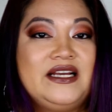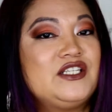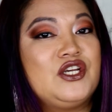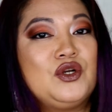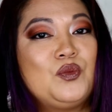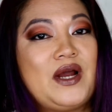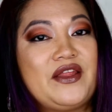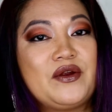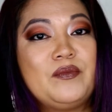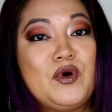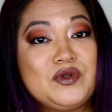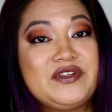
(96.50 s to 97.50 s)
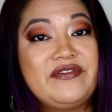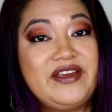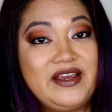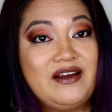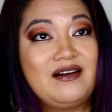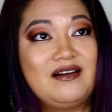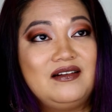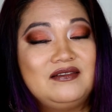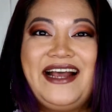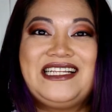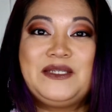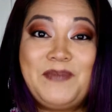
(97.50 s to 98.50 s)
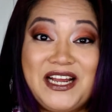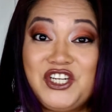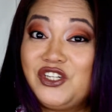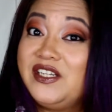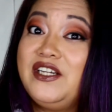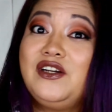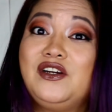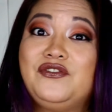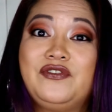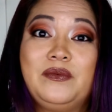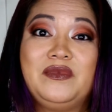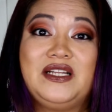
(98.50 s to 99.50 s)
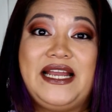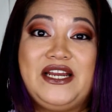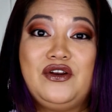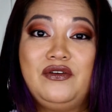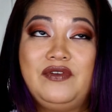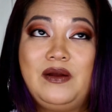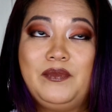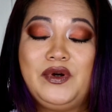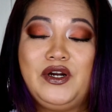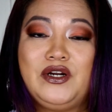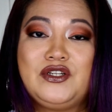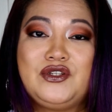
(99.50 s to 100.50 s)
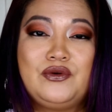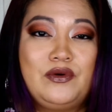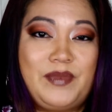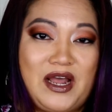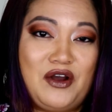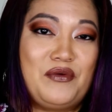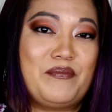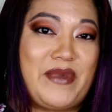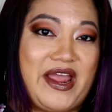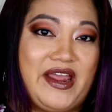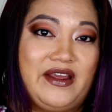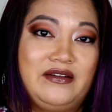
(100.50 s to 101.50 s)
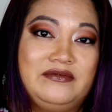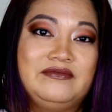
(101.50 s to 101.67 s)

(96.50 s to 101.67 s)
is good weather most of the year, especially good from late November to about May.